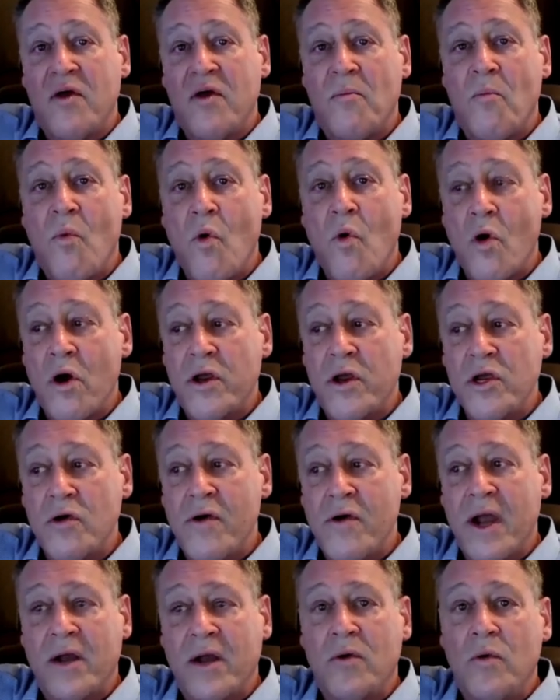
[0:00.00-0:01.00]
the more
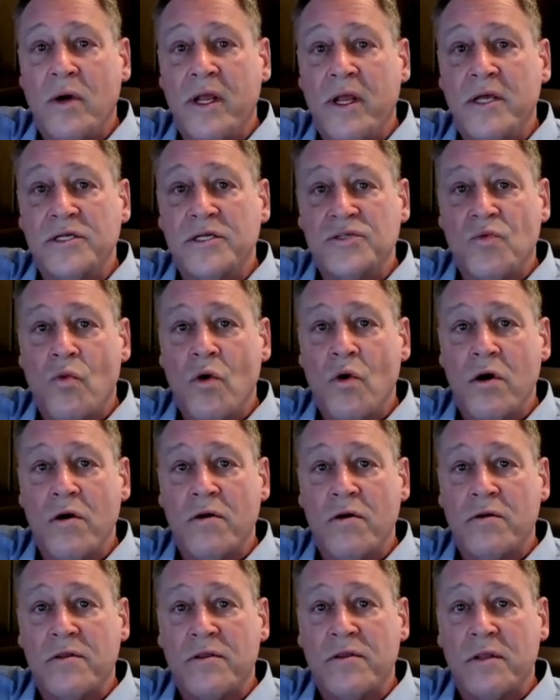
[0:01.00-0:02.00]
your equity is
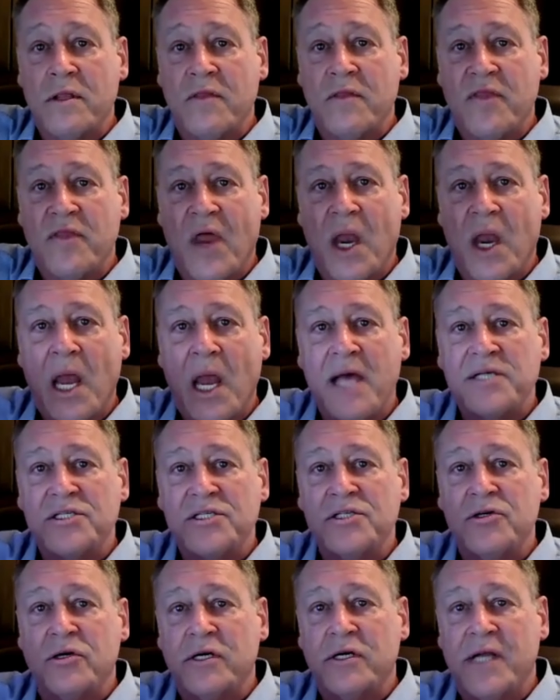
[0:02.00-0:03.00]
worth, the
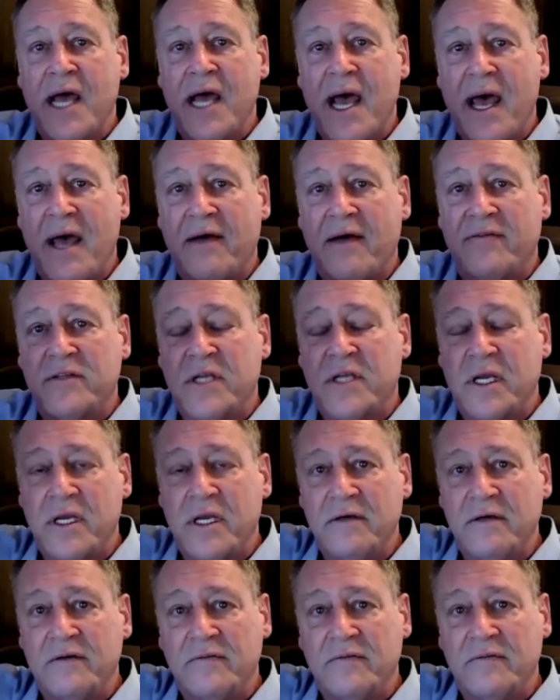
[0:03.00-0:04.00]
less you're going to have to
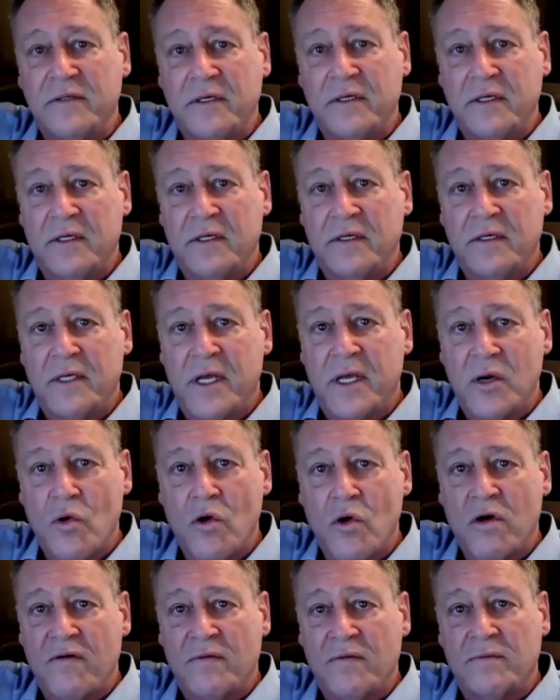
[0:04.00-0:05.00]
give in
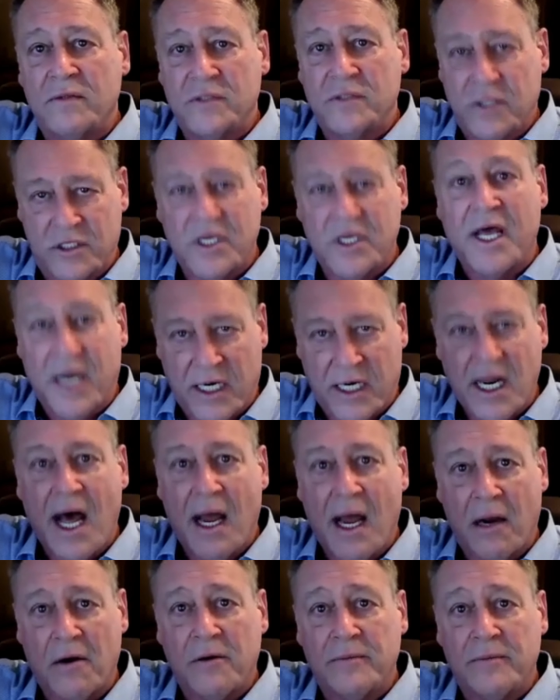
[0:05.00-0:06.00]
order to, to get a
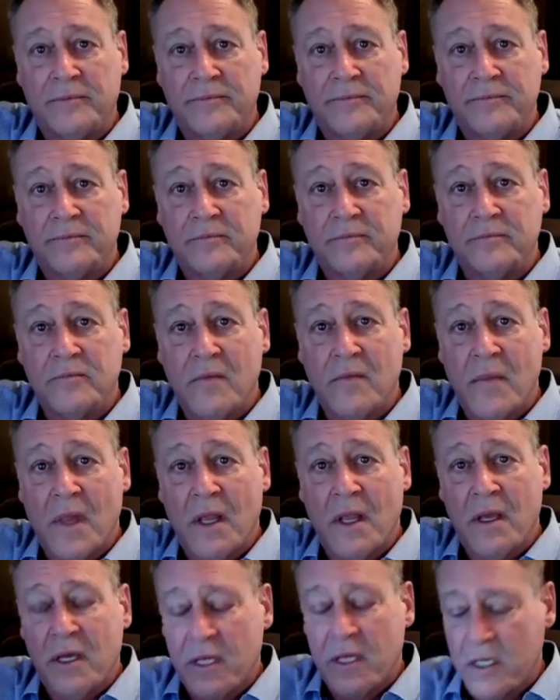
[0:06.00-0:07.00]
dollar.
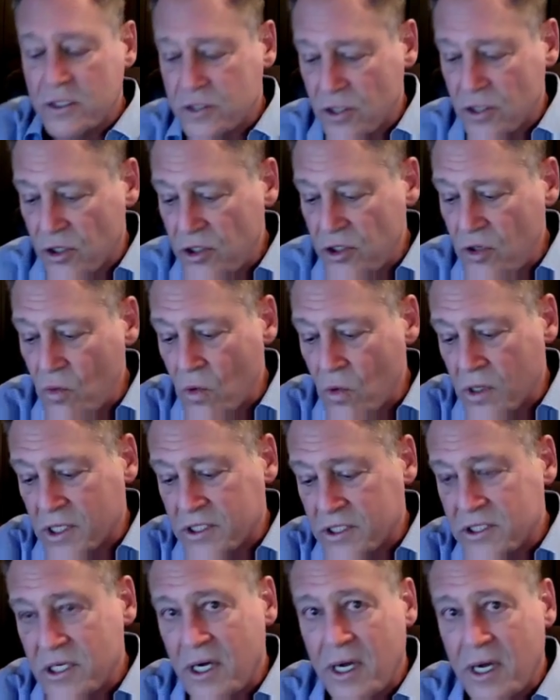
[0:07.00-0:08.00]
So you want
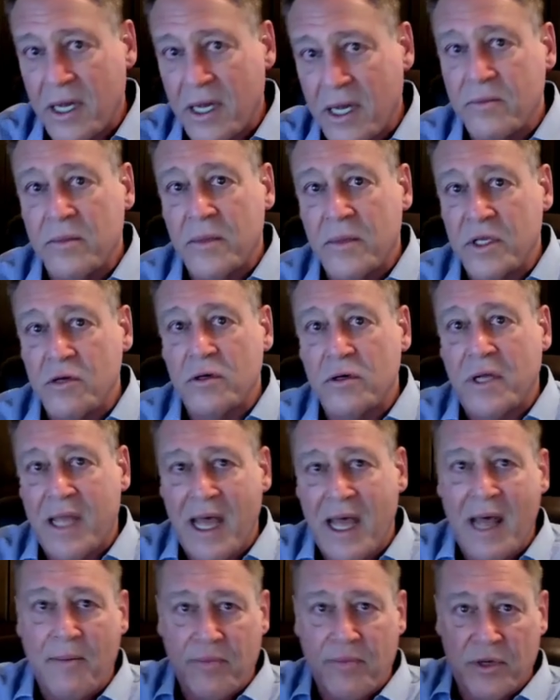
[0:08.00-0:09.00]
to time your
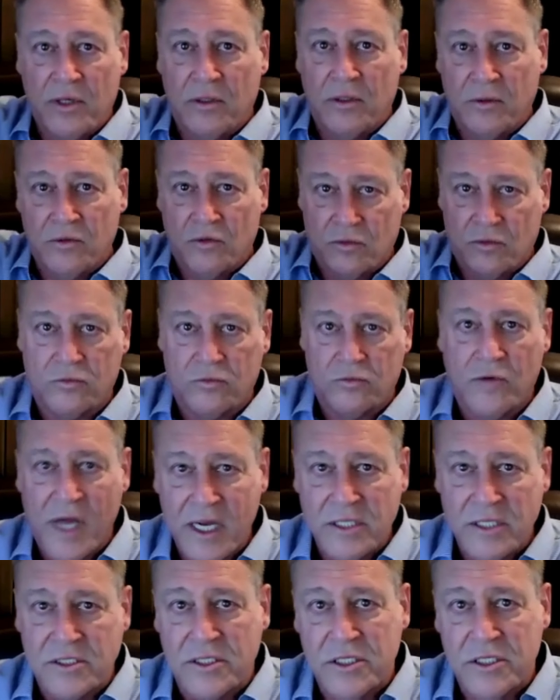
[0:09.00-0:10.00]
capital
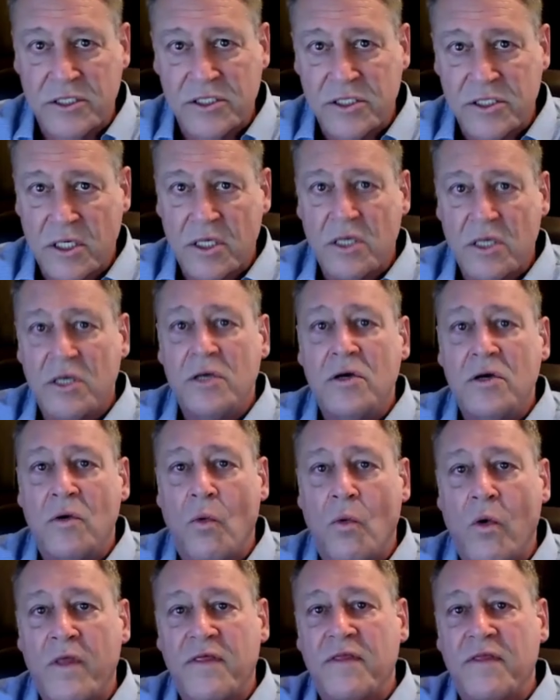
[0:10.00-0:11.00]
raises
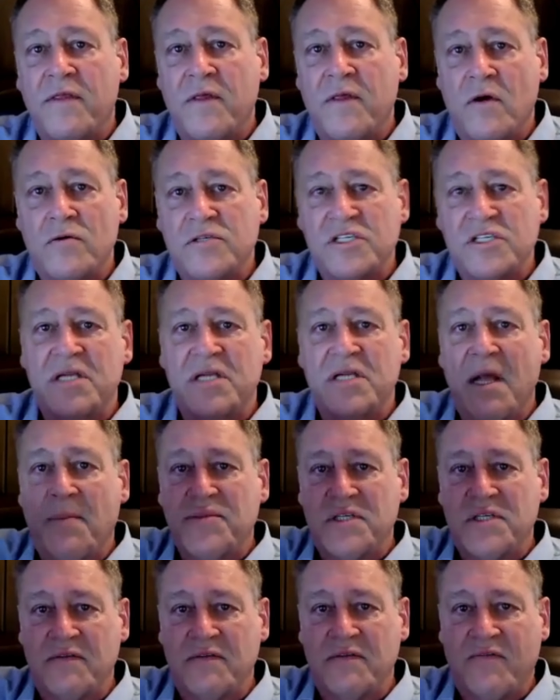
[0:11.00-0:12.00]
with those
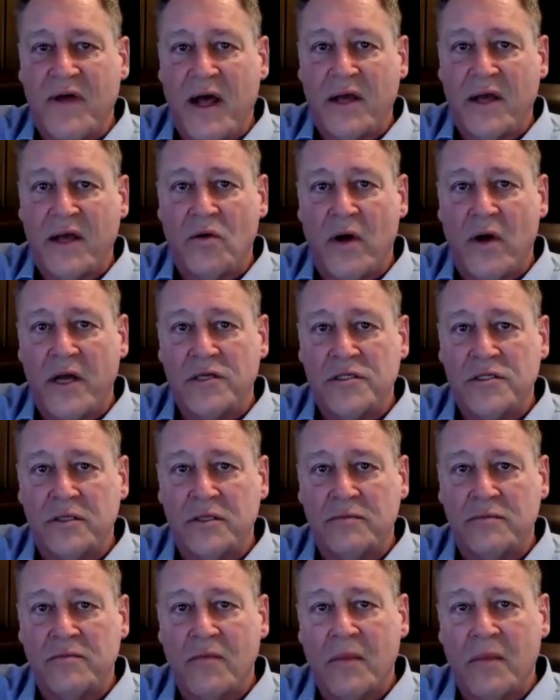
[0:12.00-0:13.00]
steps in valuation.